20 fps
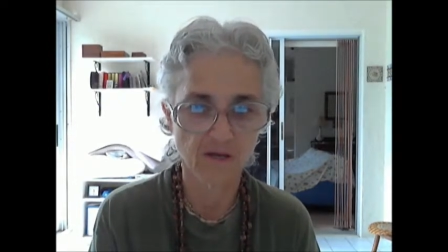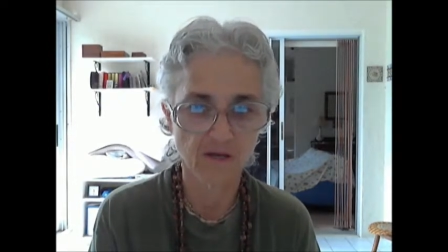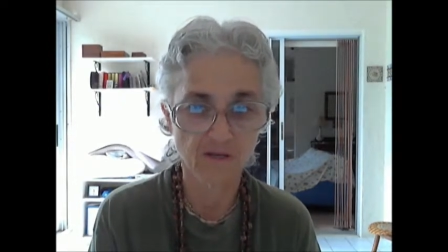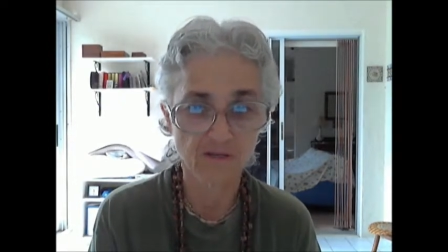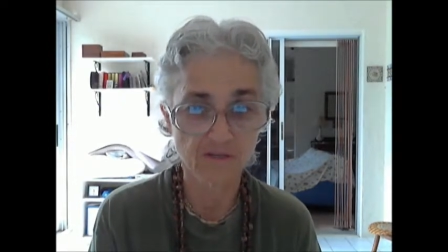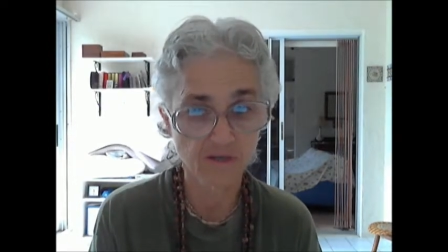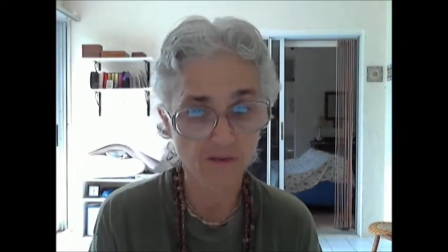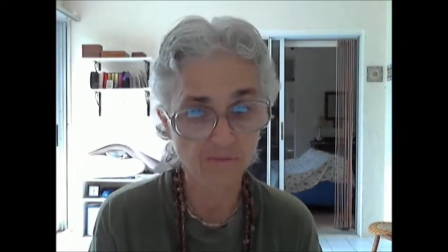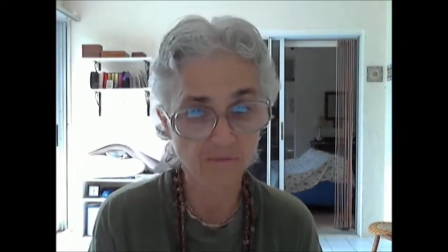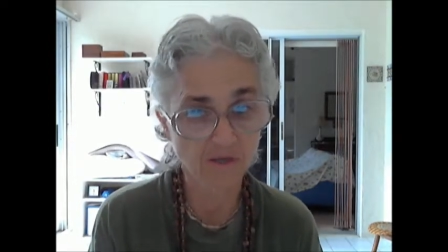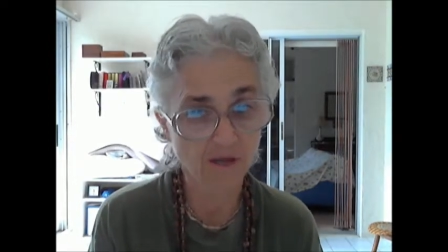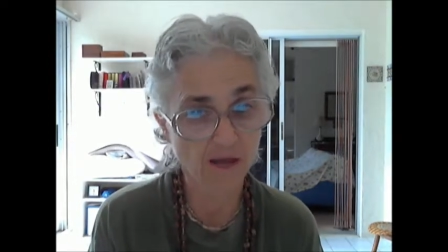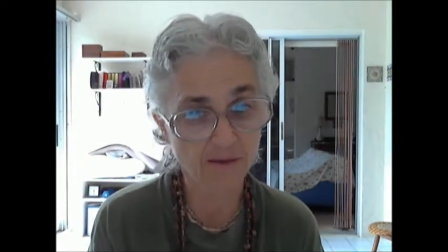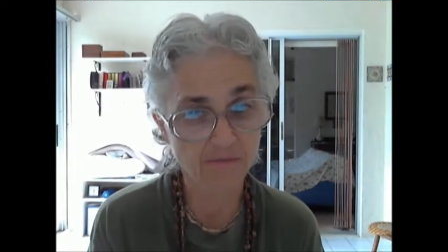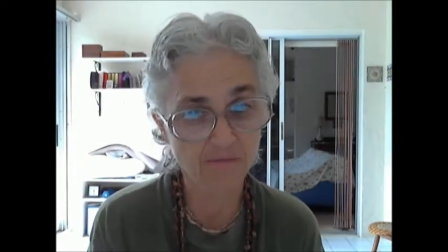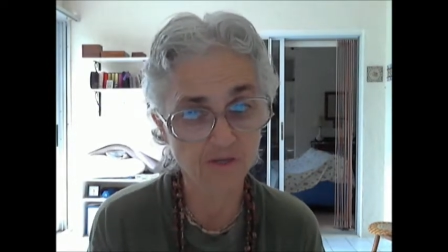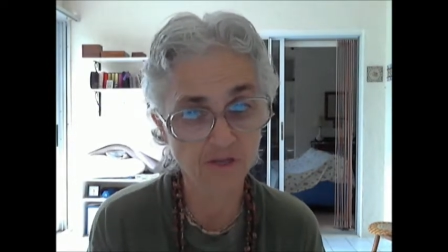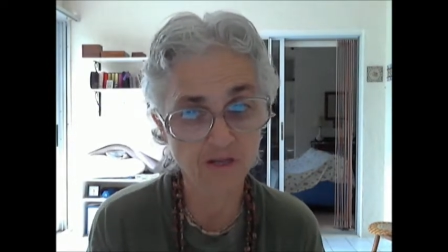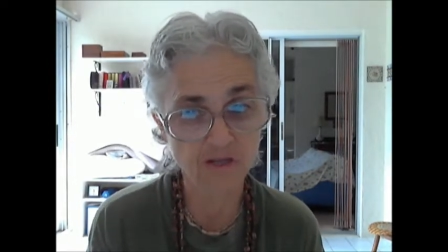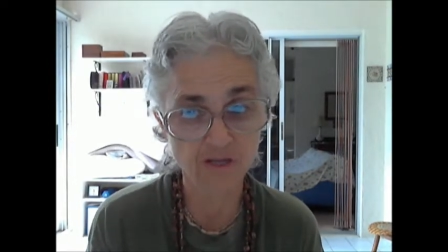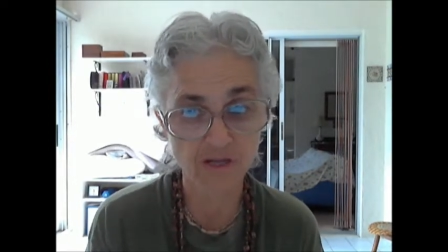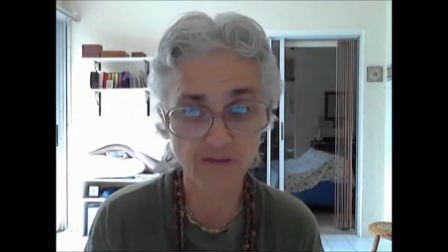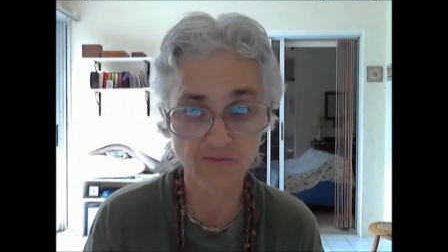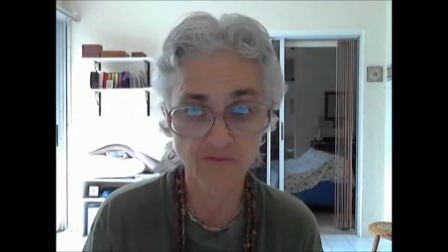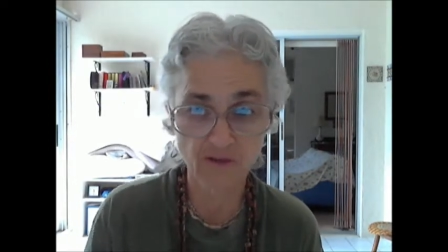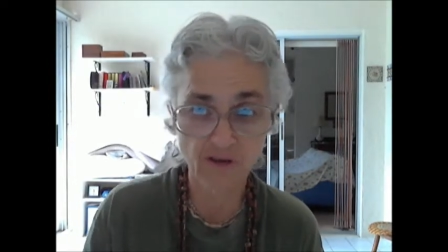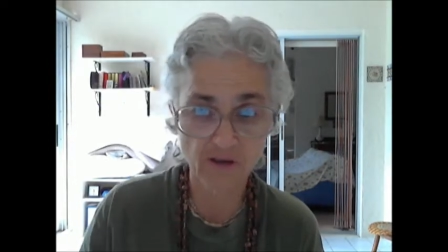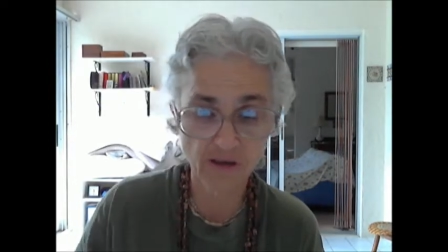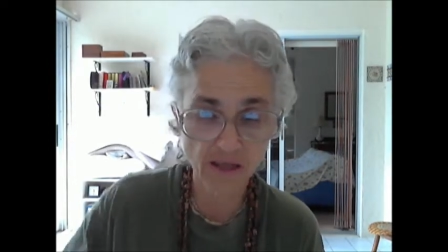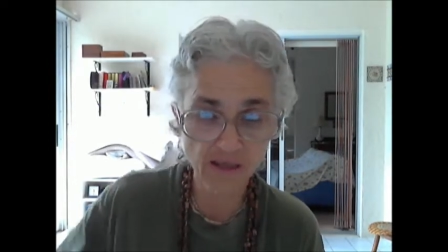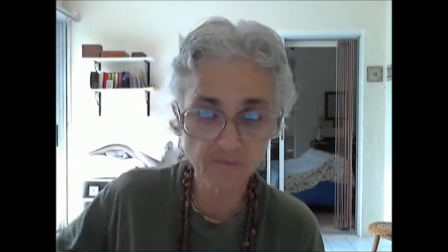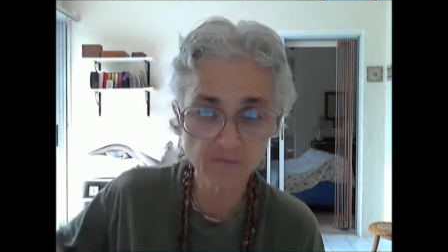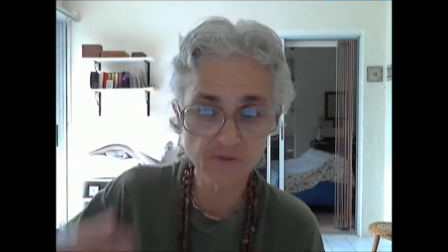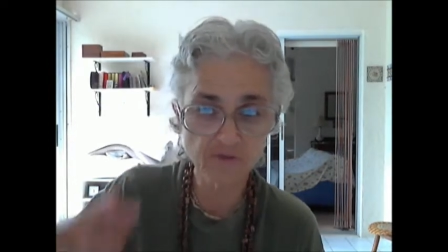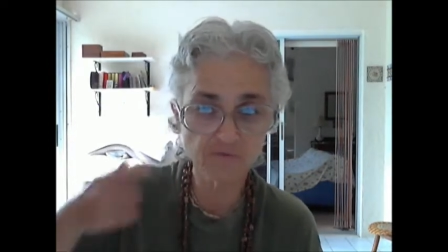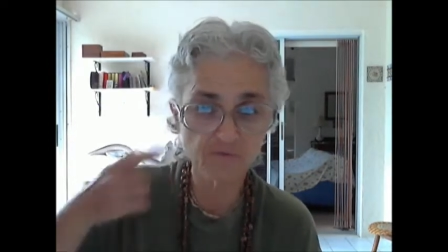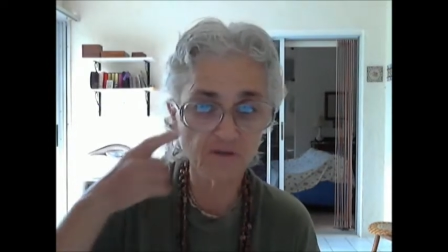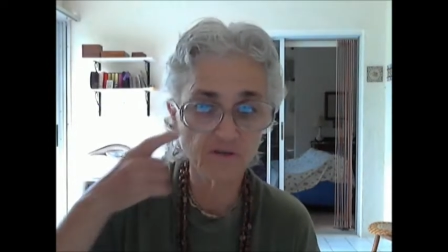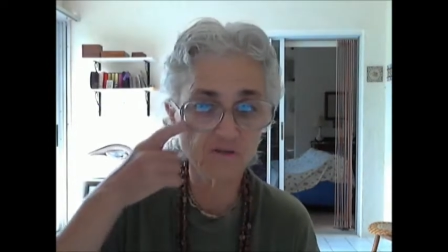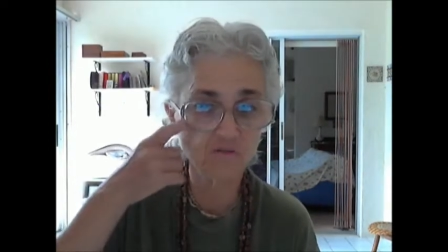Sometimes they chant the names of
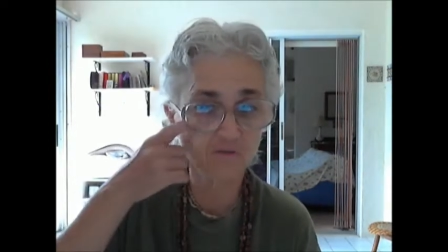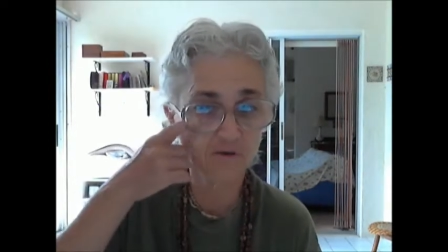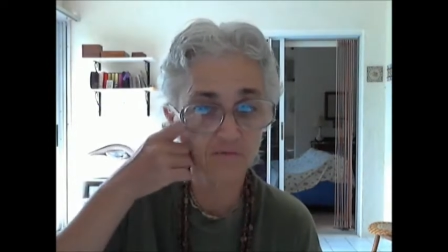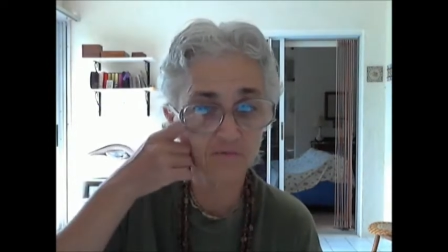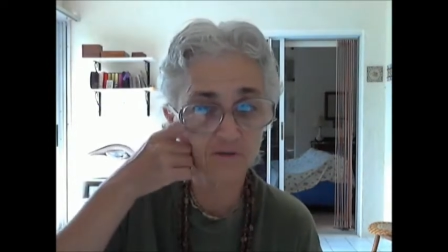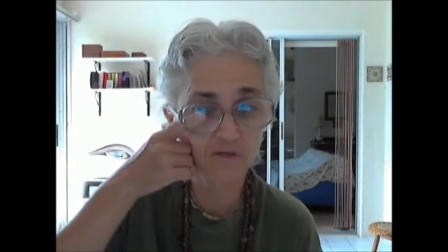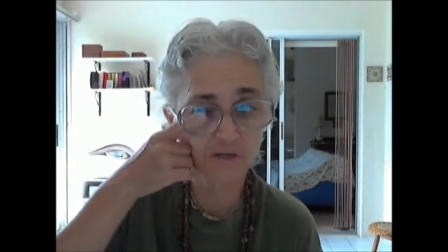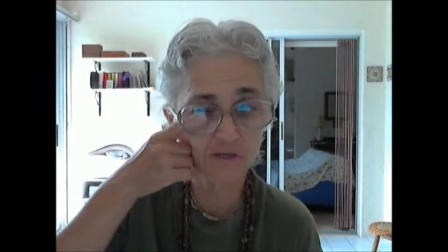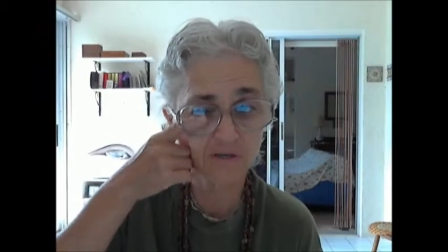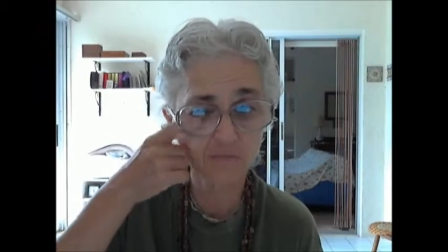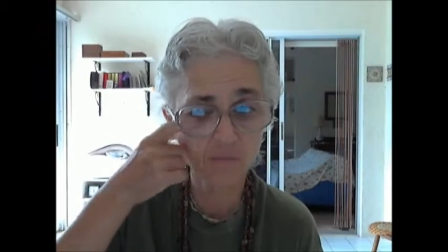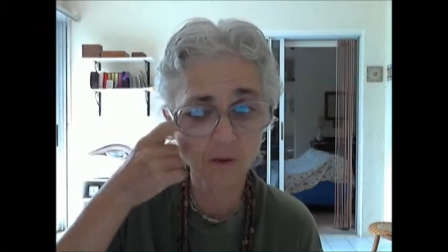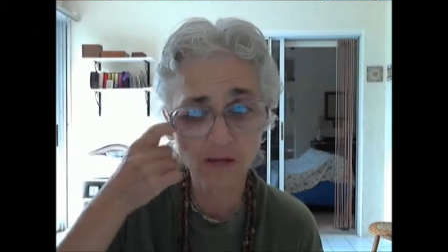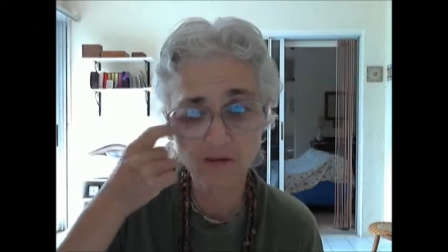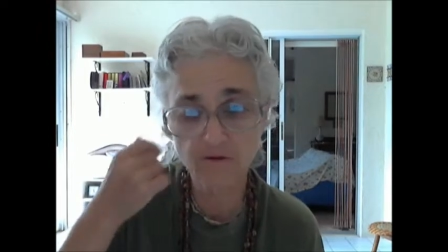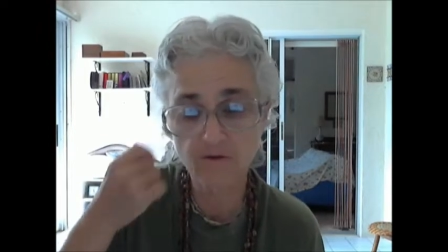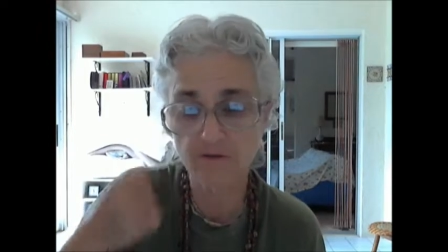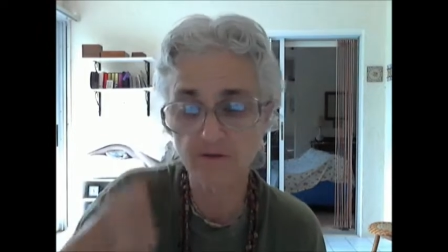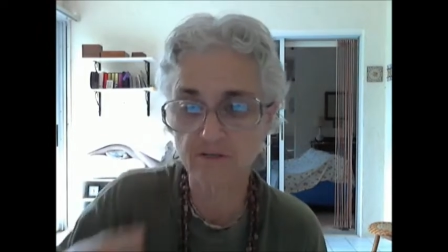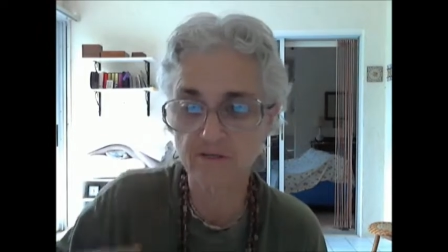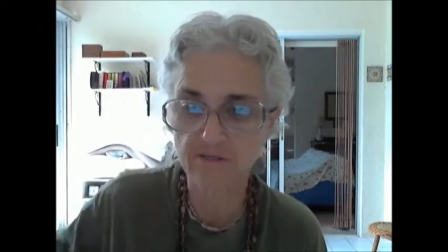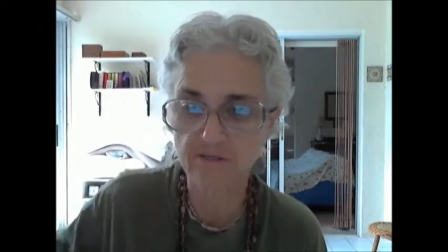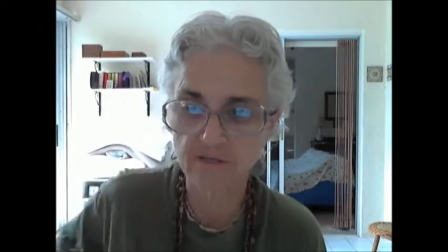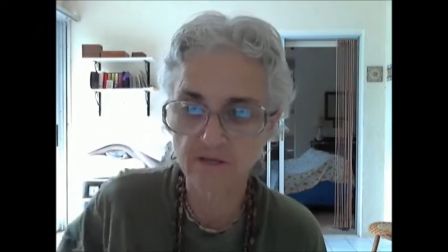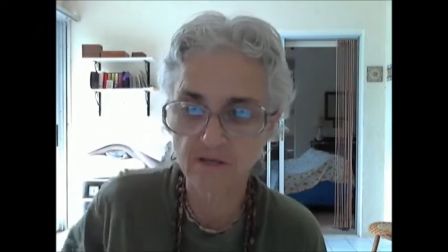these rivers as mantras,